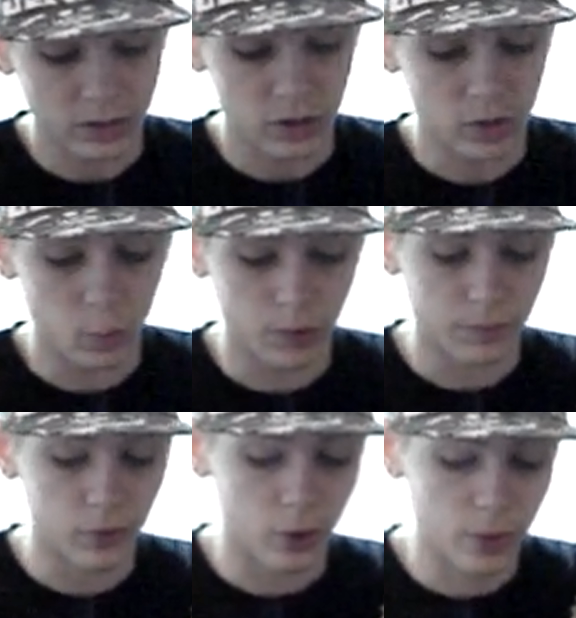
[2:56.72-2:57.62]
like just a
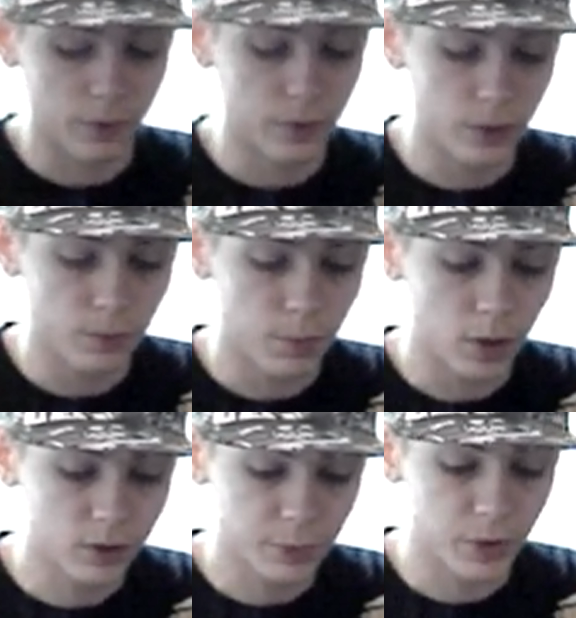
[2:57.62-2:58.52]
wooden floor with a few
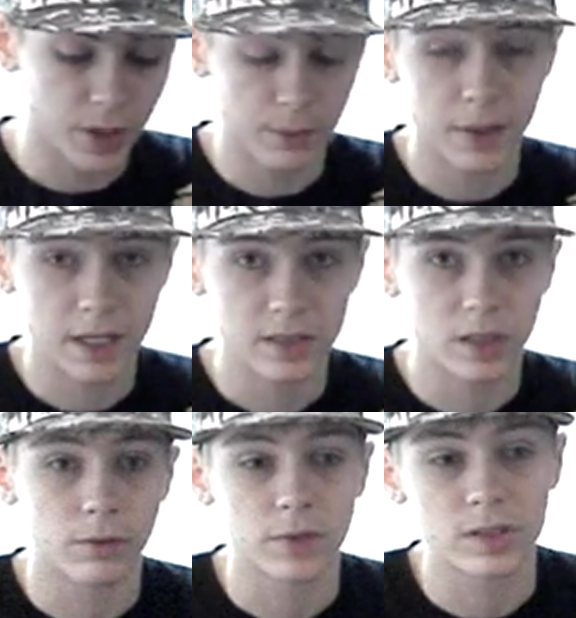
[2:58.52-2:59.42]
bolts put in,
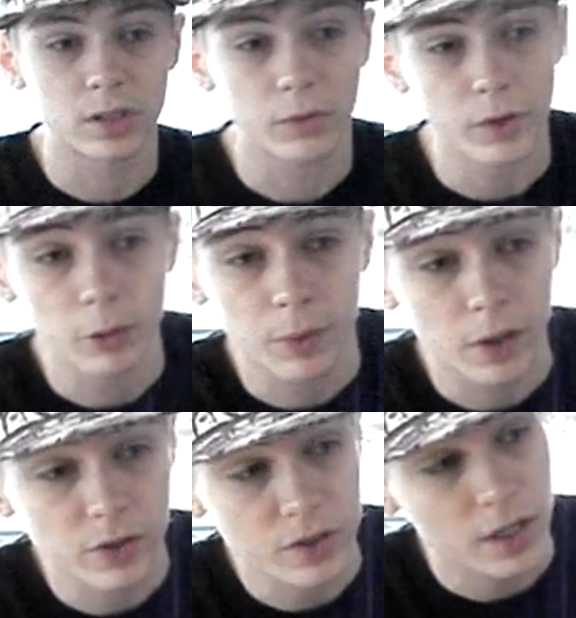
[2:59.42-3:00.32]
painted obviously, not real
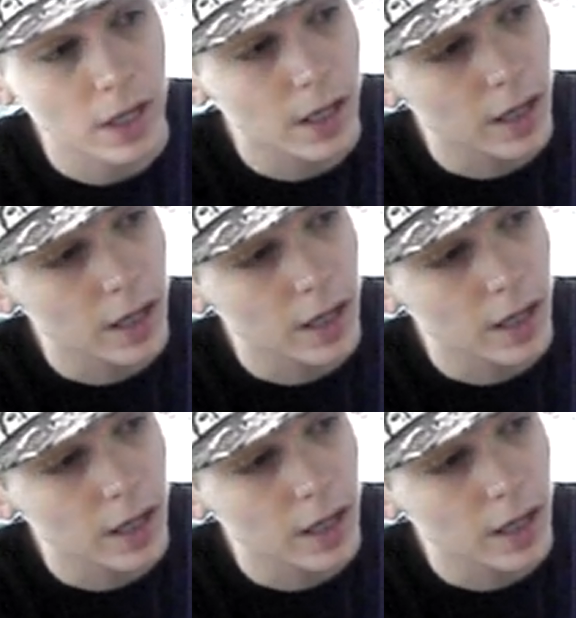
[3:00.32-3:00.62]
bolts.